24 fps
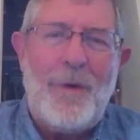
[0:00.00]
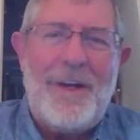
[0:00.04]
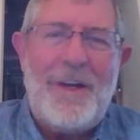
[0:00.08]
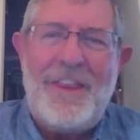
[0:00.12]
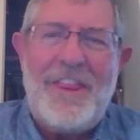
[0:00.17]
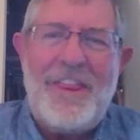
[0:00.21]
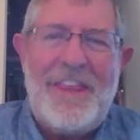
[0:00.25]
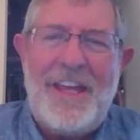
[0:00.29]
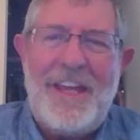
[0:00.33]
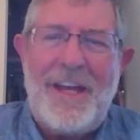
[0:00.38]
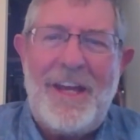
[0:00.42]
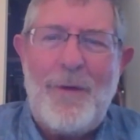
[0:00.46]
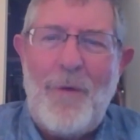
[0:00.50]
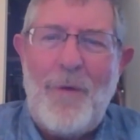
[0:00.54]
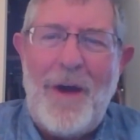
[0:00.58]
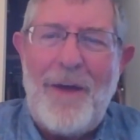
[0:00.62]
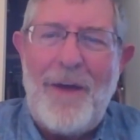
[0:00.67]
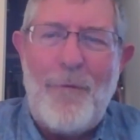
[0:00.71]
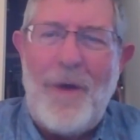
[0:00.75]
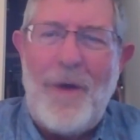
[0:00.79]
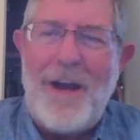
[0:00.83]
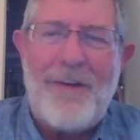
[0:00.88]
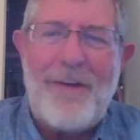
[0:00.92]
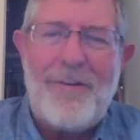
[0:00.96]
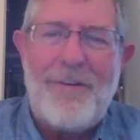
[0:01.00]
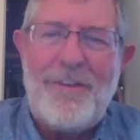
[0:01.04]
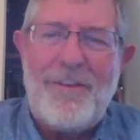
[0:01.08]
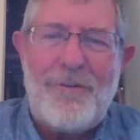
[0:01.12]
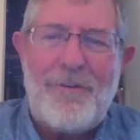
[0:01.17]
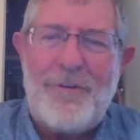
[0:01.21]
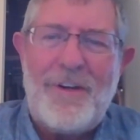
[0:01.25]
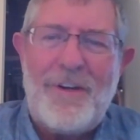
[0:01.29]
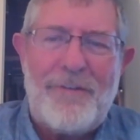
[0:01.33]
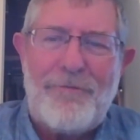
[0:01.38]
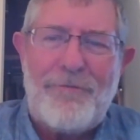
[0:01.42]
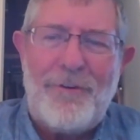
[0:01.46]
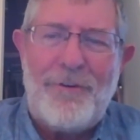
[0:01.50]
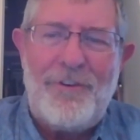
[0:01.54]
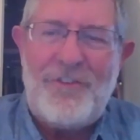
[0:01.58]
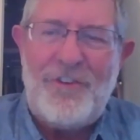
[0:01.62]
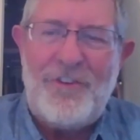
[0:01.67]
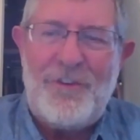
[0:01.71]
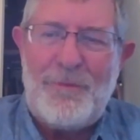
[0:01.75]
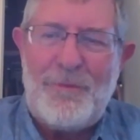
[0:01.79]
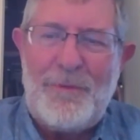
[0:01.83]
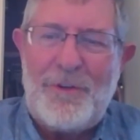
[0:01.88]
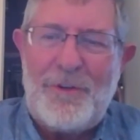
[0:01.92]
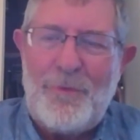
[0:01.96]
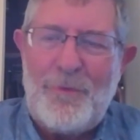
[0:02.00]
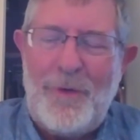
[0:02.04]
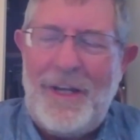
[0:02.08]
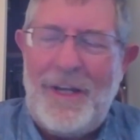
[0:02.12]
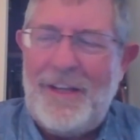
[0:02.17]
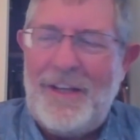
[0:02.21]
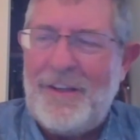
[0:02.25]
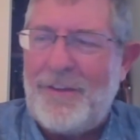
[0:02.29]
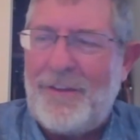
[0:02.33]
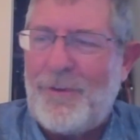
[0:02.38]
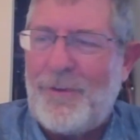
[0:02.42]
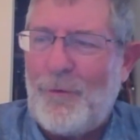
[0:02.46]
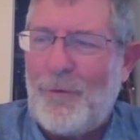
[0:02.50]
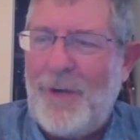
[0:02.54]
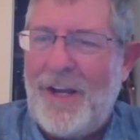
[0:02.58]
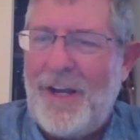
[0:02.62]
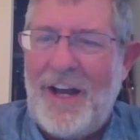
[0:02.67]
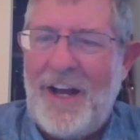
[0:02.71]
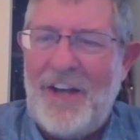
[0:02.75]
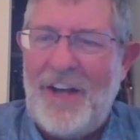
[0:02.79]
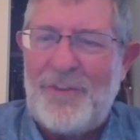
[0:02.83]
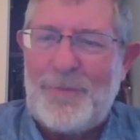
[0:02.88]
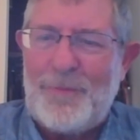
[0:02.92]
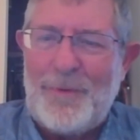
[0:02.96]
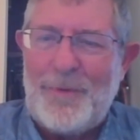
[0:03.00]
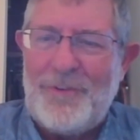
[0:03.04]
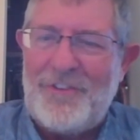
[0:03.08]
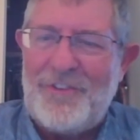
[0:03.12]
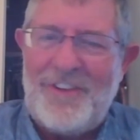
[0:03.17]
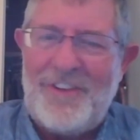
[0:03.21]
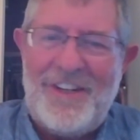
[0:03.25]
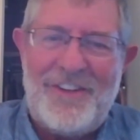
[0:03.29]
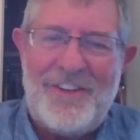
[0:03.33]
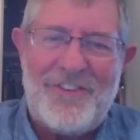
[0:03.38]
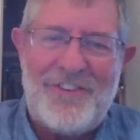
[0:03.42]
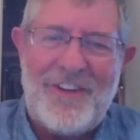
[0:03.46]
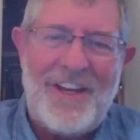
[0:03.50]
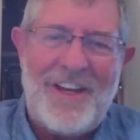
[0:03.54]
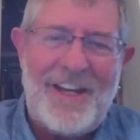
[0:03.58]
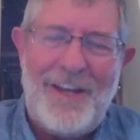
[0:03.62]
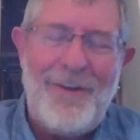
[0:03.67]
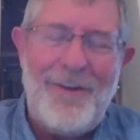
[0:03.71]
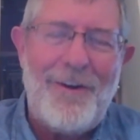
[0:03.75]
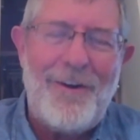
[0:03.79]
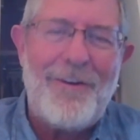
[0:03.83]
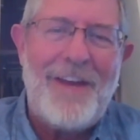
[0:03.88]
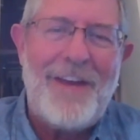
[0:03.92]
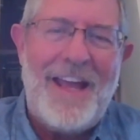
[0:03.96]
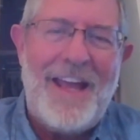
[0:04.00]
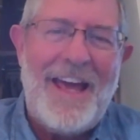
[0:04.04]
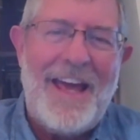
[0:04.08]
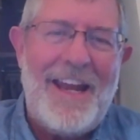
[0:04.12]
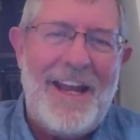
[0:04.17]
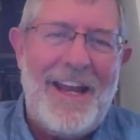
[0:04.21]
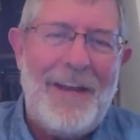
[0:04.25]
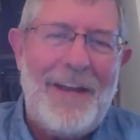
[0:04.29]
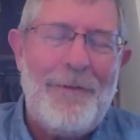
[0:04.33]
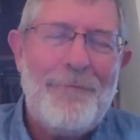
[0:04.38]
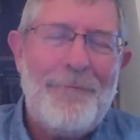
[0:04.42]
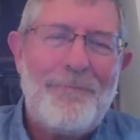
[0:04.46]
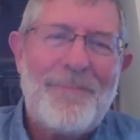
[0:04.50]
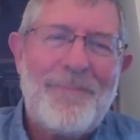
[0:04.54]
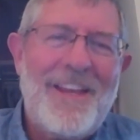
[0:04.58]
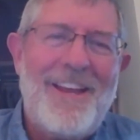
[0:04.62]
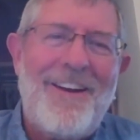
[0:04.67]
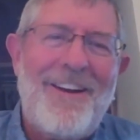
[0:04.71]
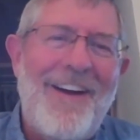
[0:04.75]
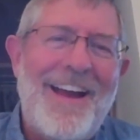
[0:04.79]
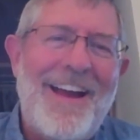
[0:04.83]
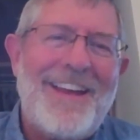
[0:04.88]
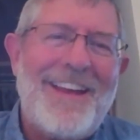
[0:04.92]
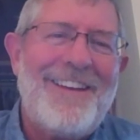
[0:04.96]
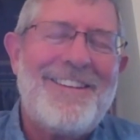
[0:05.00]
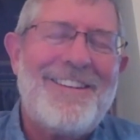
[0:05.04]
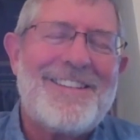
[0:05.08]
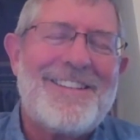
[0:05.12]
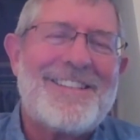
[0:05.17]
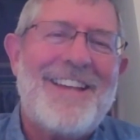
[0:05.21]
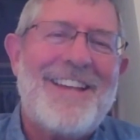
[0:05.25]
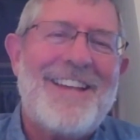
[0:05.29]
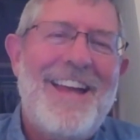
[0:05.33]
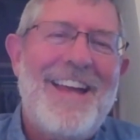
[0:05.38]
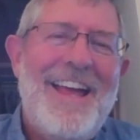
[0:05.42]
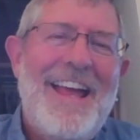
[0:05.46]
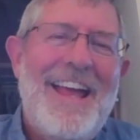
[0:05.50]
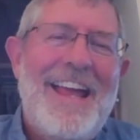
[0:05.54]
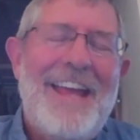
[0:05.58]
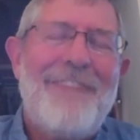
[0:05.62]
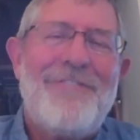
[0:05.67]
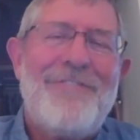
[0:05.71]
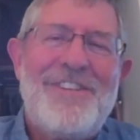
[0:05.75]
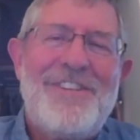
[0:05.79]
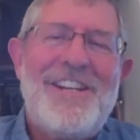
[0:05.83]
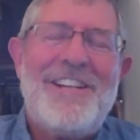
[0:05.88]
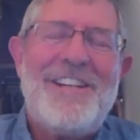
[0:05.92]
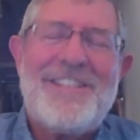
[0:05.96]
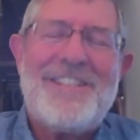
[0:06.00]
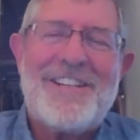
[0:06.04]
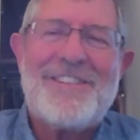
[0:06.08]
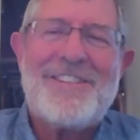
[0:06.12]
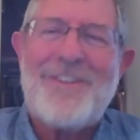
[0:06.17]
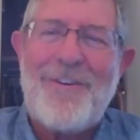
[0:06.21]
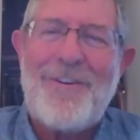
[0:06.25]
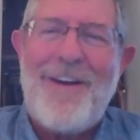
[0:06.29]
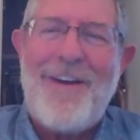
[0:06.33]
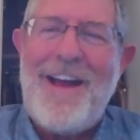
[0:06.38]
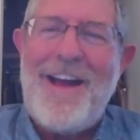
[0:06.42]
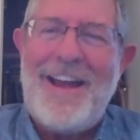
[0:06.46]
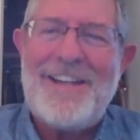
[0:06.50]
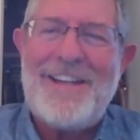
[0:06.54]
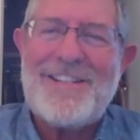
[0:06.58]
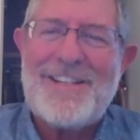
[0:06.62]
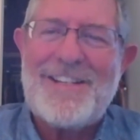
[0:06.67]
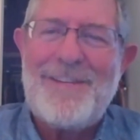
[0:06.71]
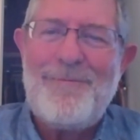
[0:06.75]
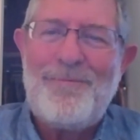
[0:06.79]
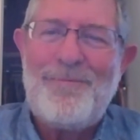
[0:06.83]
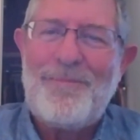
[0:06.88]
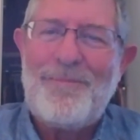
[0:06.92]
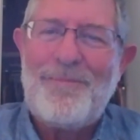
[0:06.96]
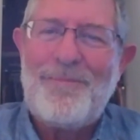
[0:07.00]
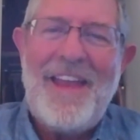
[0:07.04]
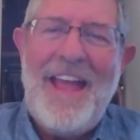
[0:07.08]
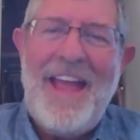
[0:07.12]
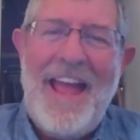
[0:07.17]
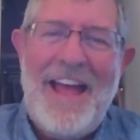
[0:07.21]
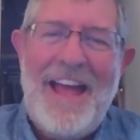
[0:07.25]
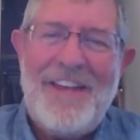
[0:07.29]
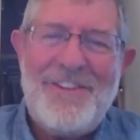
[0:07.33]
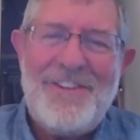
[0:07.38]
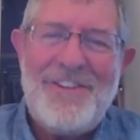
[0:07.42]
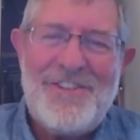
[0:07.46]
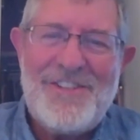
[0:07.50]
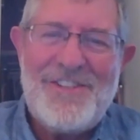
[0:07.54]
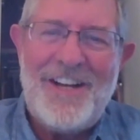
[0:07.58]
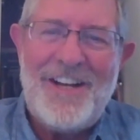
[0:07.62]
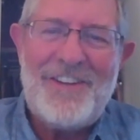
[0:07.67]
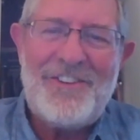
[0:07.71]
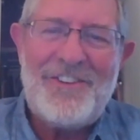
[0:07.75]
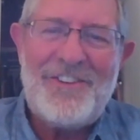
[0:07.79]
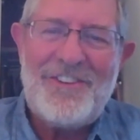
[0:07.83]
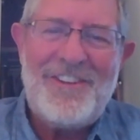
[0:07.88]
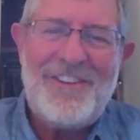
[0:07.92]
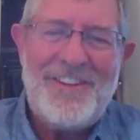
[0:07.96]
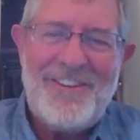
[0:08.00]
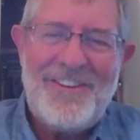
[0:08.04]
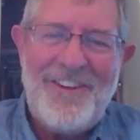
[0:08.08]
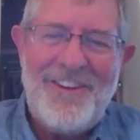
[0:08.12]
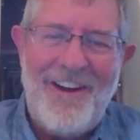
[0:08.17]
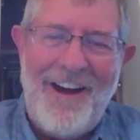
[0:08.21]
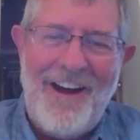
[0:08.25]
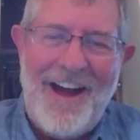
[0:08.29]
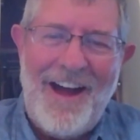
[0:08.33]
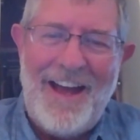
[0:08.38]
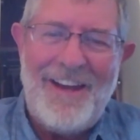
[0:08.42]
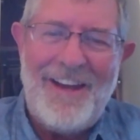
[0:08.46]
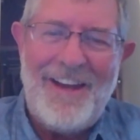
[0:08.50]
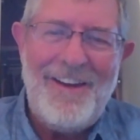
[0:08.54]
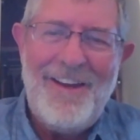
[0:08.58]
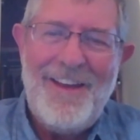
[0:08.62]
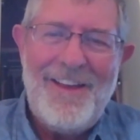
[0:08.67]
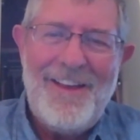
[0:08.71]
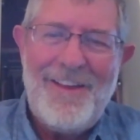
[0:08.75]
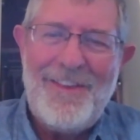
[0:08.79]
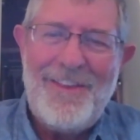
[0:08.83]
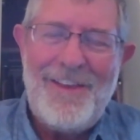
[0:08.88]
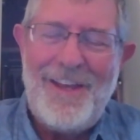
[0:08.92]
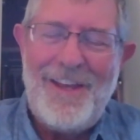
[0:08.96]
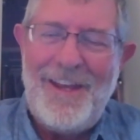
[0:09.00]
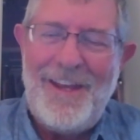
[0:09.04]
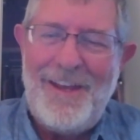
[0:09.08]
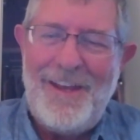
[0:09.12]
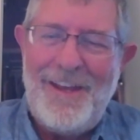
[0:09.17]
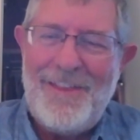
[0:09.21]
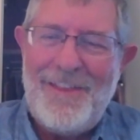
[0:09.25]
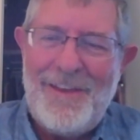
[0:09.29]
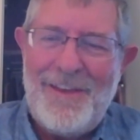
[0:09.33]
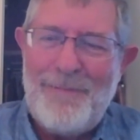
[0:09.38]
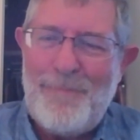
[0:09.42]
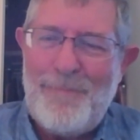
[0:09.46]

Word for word: one thing. Why are there differences between the three gospels? And it's like, you don't get it. You know, if Jesus Christ had just taught the